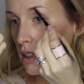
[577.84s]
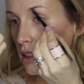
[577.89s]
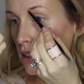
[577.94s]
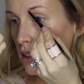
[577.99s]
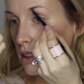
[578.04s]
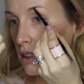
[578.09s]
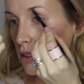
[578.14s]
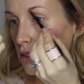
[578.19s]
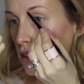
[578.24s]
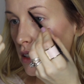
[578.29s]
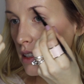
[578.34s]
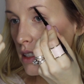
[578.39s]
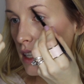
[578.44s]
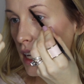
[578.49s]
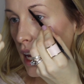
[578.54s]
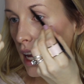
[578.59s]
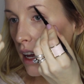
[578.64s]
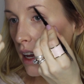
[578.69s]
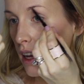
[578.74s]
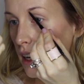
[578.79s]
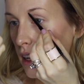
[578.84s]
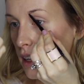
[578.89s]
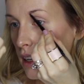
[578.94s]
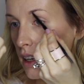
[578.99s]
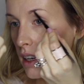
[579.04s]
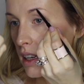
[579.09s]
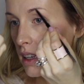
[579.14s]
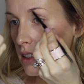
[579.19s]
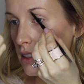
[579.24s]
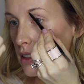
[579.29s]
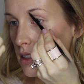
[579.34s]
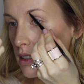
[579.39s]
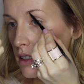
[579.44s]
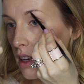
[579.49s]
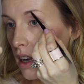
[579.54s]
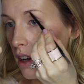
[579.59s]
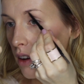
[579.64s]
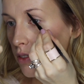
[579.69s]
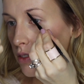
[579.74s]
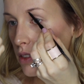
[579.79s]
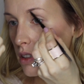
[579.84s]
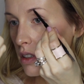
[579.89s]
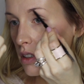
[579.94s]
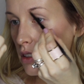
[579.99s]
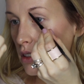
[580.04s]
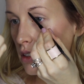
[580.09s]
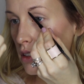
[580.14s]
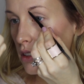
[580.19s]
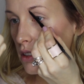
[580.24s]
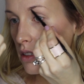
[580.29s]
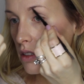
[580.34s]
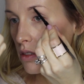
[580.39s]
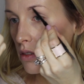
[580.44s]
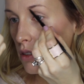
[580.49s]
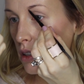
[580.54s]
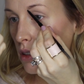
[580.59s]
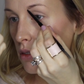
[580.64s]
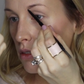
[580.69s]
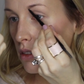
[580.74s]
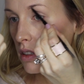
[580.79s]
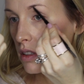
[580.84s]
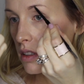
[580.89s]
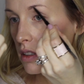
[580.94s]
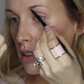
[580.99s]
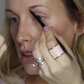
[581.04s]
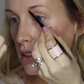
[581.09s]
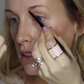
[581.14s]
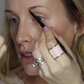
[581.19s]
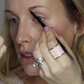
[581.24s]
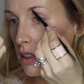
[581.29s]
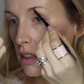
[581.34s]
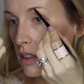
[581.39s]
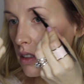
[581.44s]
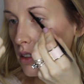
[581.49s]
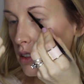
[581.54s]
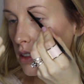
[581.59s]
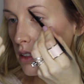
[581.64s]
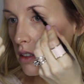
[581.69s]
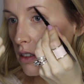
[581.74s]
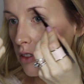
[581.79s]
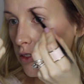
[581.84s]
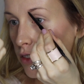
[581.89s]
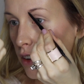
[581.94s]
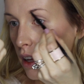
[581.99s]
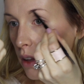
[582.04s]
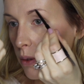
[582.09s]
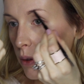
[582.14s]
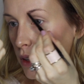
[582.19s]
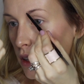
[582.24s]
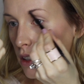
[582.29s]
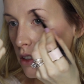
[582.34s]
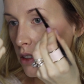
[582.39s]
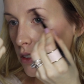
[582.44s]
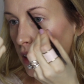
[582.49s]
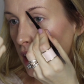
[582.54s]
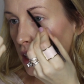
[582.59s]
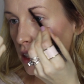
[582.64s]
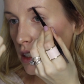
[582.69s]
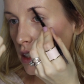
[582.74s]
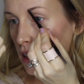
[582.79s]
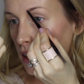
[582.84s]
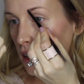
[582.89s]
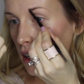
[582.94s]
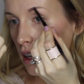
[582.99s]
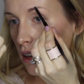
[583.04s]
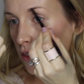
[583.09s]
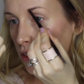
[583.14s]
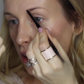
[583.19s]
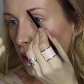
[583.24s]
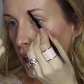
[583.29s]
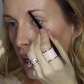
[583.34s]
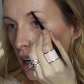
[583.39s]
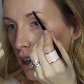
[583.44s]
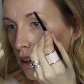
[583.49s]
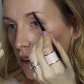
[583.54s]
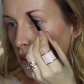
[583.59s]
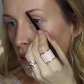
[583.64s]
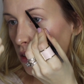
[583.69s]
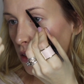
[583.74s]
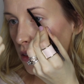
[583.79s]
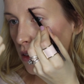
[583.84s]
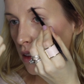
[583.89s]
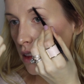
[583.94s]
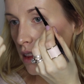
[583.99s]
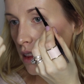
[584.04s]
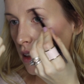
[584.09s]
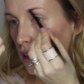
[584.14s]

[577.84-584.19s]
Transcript: So just add nice soft strokes following the direction of your hair growth.